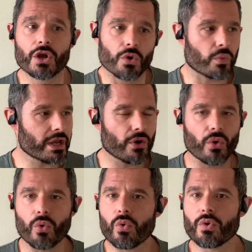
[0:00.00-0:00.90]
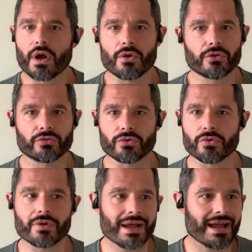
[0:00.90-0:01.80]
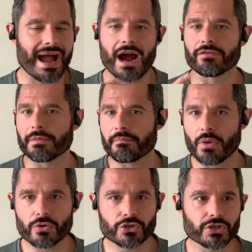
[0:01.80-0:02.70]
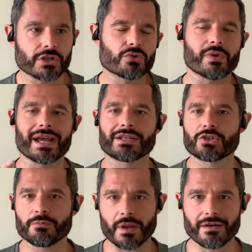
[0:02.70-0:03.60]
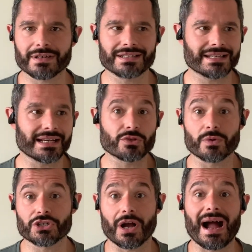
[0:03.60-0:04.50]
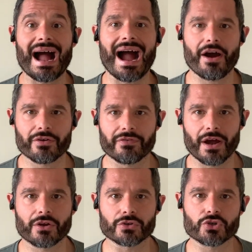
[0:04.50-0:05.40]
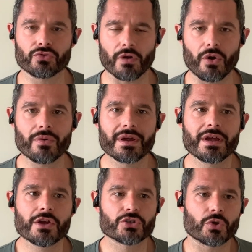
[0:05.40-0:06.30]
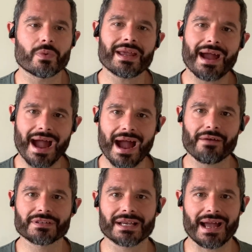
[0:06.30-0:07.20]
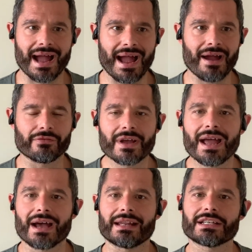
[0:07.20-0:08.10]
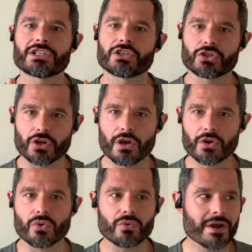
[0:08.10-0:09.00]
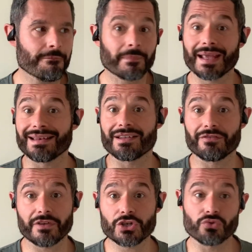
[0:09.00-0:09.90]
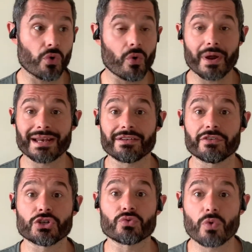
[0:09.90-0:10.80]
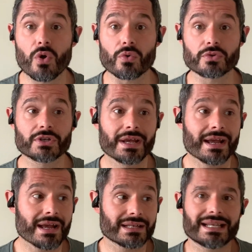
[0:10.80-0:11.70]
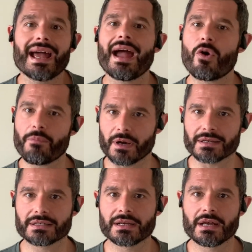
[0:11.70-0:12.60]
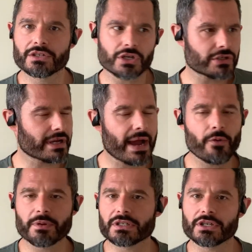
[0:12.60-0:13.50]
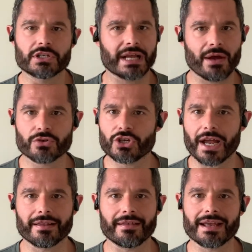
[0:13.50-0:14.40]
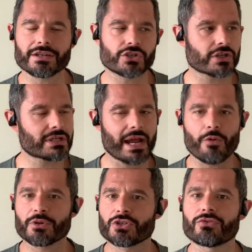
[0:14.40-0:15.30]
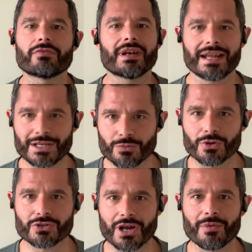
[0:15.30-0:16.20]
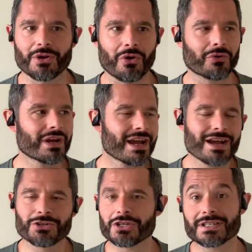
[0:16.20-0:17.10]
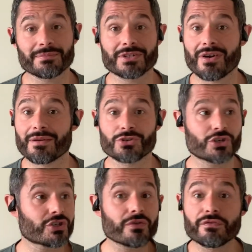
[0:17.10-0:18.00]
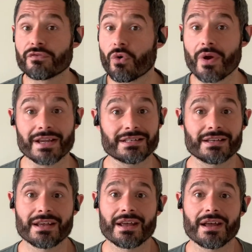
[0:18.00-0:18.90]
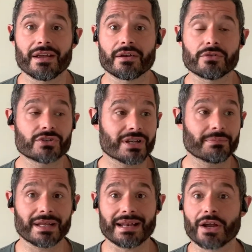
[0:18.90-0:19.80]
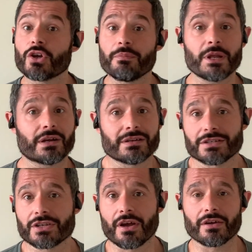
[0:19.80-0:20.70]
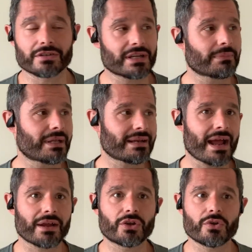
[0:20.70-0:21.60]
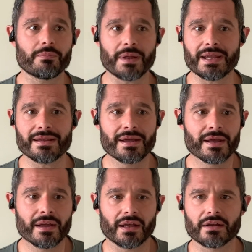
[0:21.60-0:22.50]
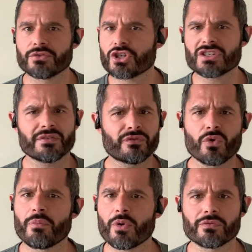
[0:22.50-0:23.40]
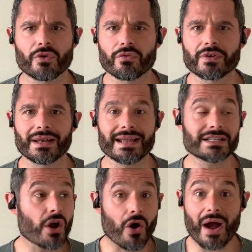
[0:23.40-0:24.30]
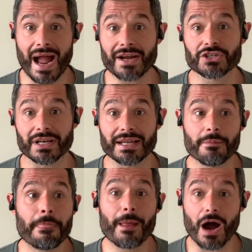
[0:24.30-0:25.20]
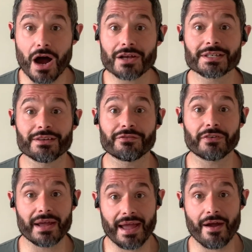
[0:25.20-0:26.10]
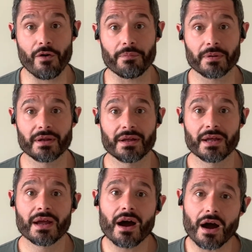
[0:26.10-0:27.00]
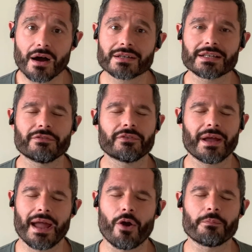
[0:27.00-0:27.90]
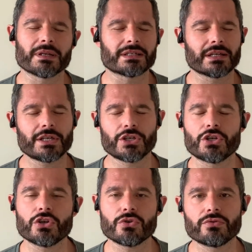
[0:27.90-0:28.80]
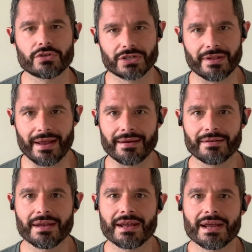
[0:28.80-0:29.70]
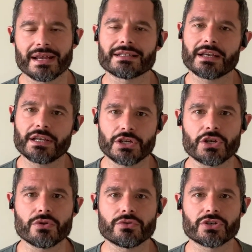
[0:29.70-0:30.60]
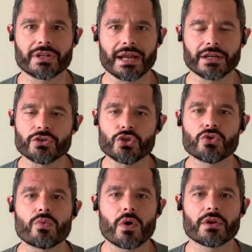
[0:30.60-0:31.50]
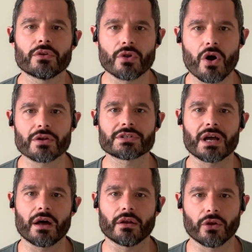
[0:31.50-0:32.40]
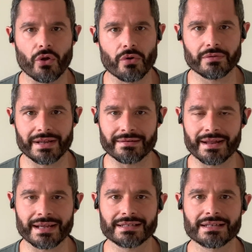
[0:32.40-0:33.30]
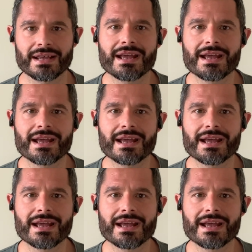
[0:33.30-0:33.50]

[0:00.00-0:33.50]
We all go through our emotions, we experience things which are out of our control. So we have to have an external individual or individuals to help us, just to help us to sound check things, just to help us to release what's going on, just sometimes just to voice, you know, something that could be a concern, something that could be, you know, just a form of release, or actually asking for help. Asking for help is a huge thing. Is a huge thing. You are not alone in this.